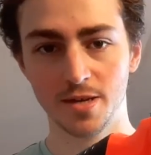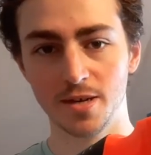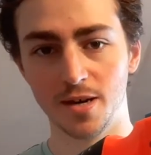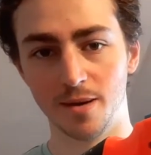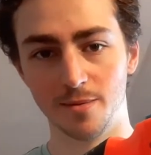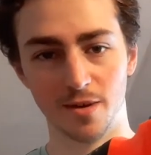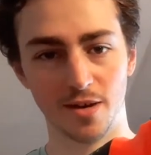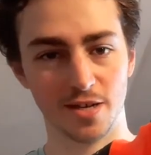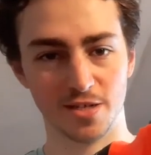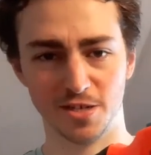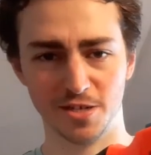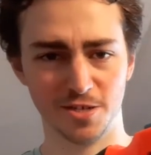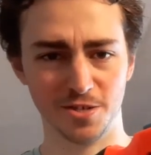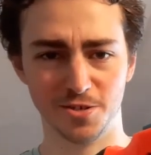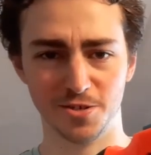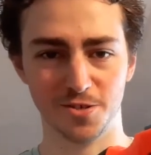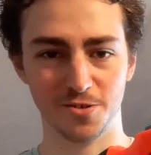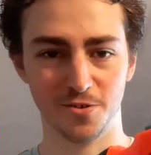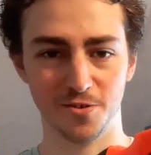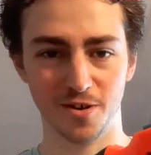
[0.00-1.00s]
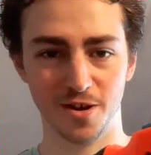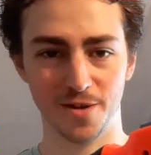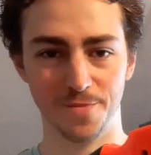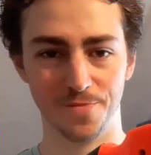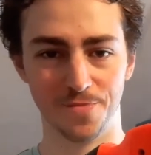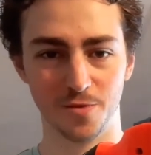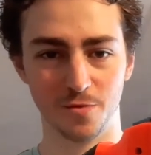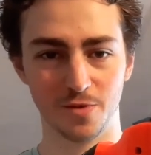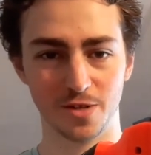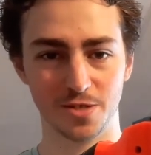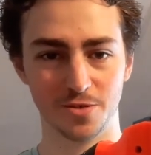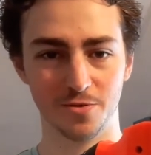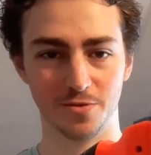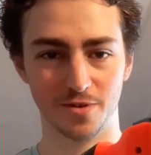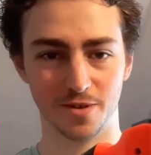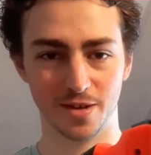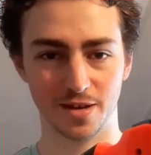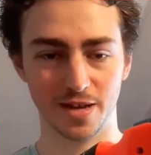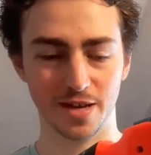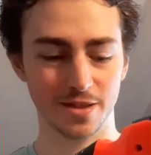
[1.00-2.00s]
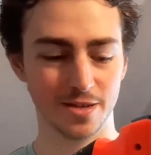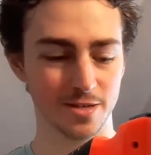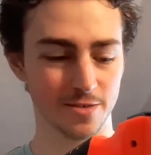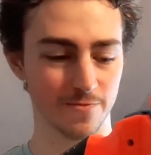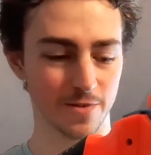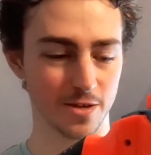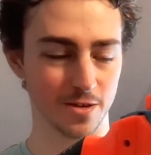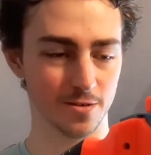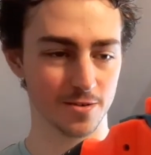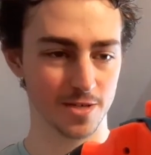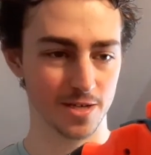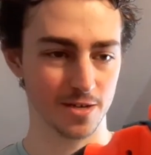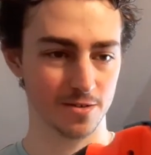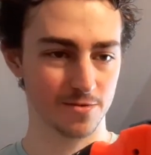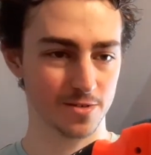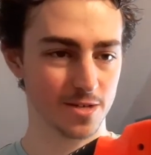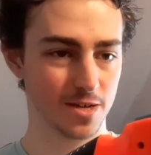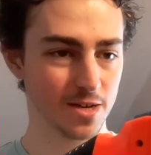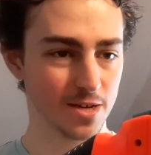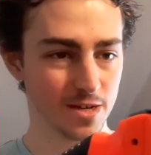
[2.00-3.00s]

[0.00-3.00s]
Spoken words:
I'm not actually too sure on which order I'm going to get these videos out.